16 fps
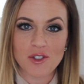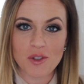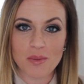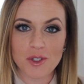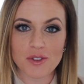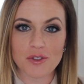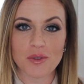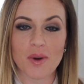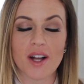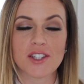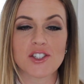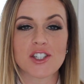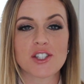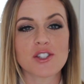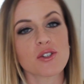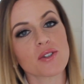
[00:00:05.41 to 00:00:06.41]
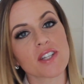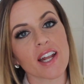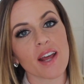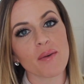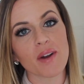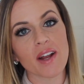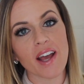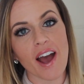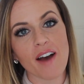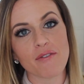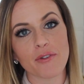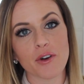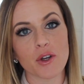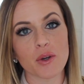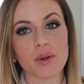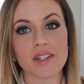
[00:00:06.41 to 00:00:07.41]
you so much for watching. So today what I have
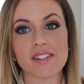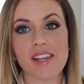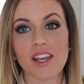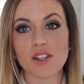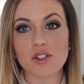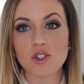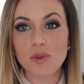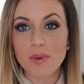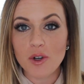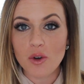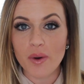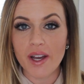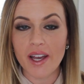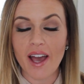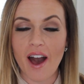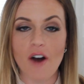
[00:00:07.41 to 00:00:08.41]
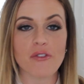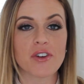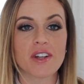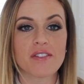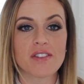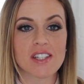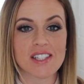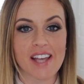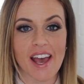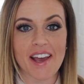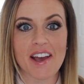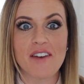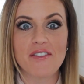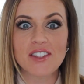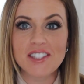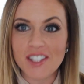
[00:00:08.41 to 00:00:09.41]
for you is a super quick outfit of the day. I
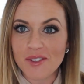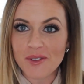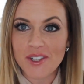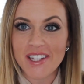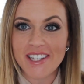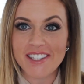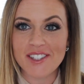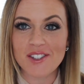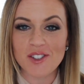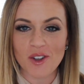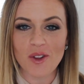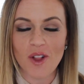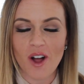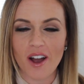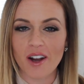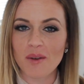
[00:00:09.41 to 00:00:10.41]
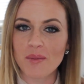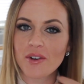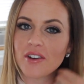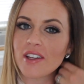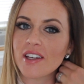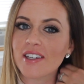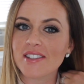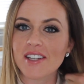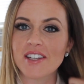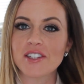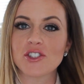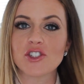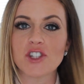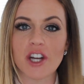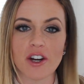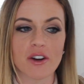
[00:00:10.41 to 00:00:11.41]
haven't done one of these in so long and I'm really excited to
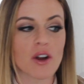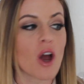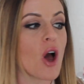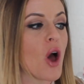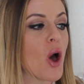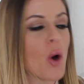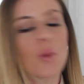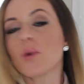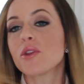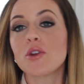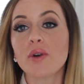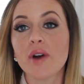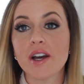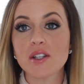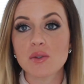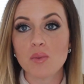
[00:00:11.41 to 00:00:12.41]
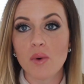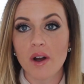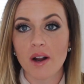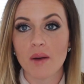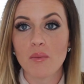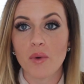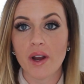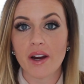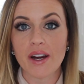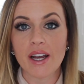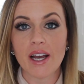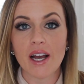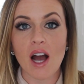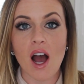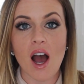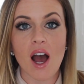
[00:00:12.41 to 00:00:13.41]
share with you guys what I'm
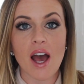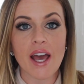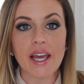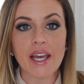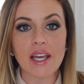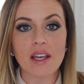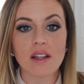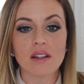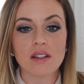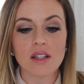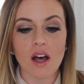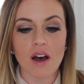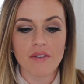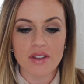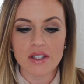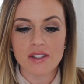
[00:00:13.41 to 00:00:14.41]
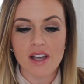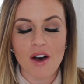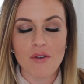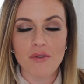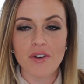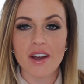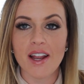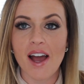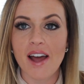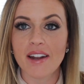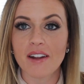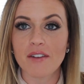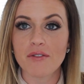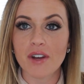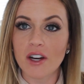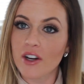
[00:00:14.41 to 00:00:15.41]
wearing. I love this outfit
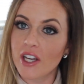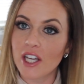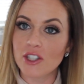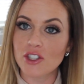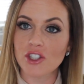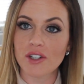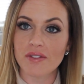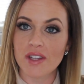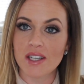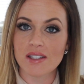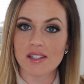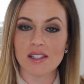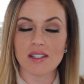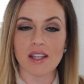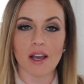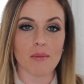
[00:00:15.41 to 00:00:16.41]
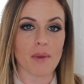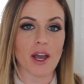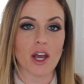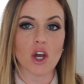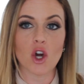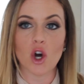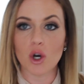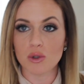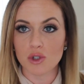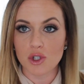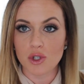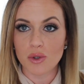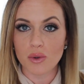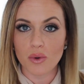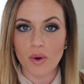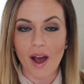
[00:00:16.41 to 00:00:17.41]
and a variation of this is like my
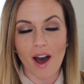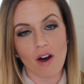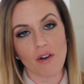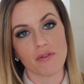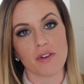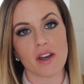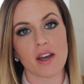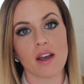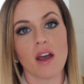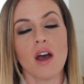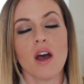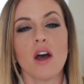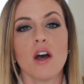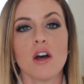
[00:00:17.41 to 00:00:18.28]
go-to outfit